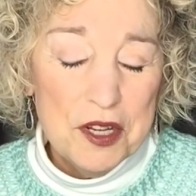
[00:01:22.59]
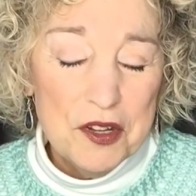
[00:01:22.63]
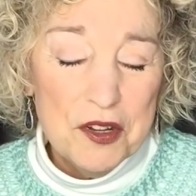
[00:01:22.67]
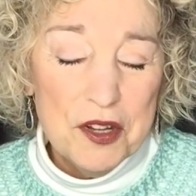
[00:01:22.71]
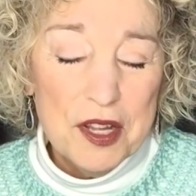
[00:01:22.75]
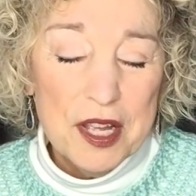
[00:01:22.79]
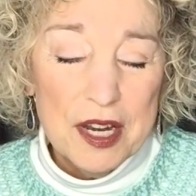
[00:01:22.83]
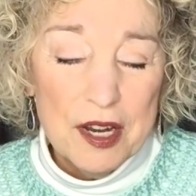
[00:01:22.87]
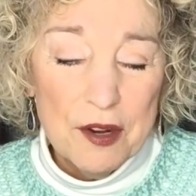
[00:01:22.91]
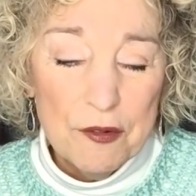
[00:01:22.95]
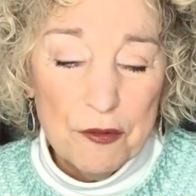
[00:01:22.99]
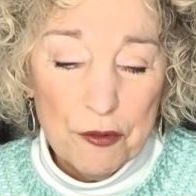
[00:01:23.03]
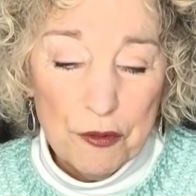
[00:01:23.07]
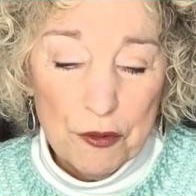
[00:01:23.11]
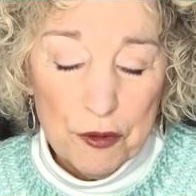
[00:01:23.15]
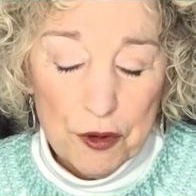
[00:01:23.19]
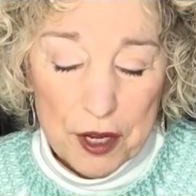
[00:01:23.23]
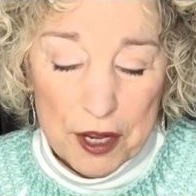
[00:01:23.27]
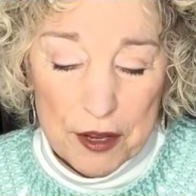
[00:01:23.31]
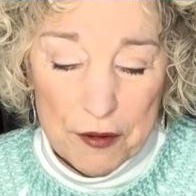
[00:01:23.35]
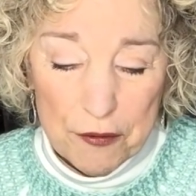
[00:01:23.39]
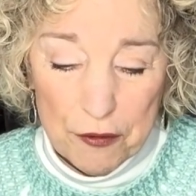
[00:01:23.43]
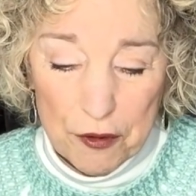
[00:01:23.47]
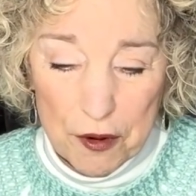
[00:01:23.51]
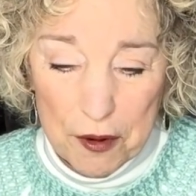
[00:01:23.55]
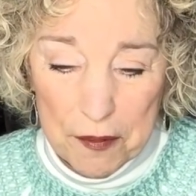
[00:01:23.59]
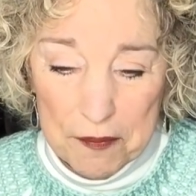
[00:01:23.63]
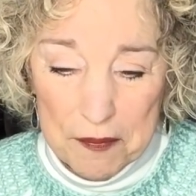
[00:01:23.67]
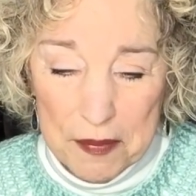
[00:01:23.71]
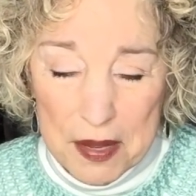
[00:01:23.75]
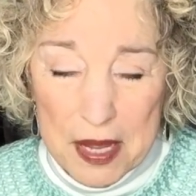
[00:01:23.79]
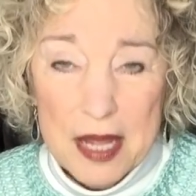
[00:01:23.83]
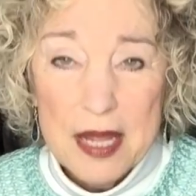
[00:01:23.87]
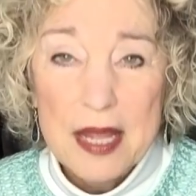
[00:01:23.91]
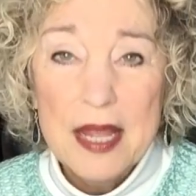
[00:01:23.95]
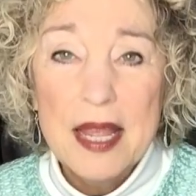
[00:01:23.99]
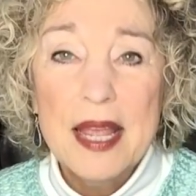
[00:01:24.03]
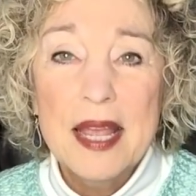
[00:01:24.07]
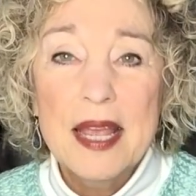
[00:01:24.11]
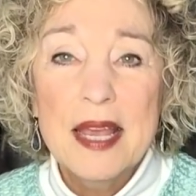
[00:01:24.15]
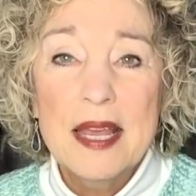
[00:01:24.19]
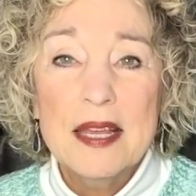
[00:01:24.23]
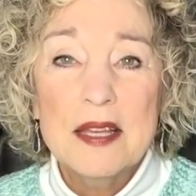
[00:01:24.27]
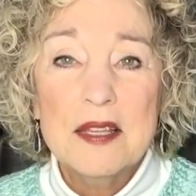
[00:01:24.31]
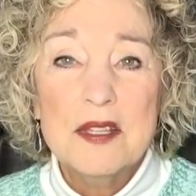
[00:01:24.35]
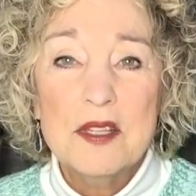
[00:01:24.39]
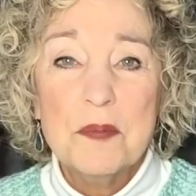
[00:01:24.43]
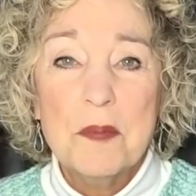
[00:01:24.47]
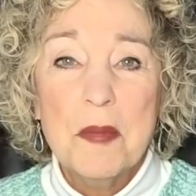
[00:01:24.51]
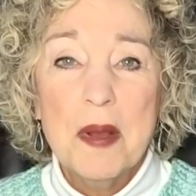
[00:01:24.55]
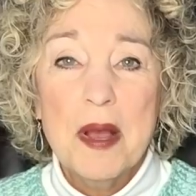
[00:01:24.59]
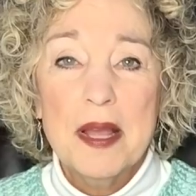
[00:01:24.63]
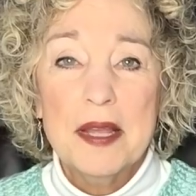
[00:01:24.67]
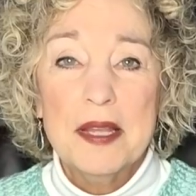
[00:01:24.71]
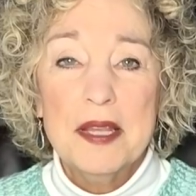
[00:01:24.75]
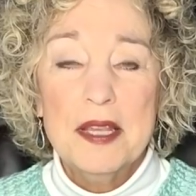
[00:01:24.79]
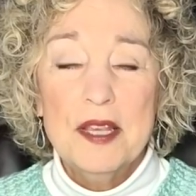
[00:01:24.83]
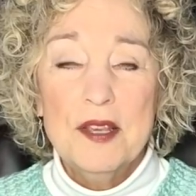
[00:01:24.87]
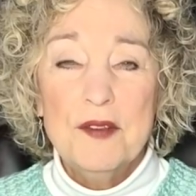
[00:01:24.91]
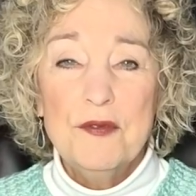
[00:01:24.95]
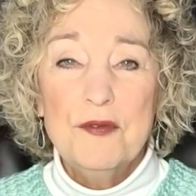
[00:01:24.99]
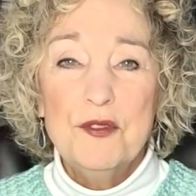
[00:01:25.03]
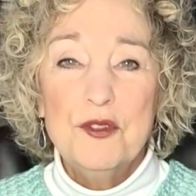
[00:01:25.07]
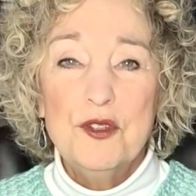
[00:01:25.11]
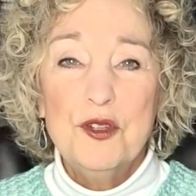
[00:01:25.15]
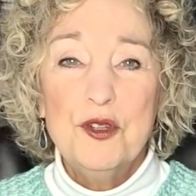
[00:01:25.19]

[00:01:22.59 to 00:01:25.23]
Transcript: you get it free from me as my gift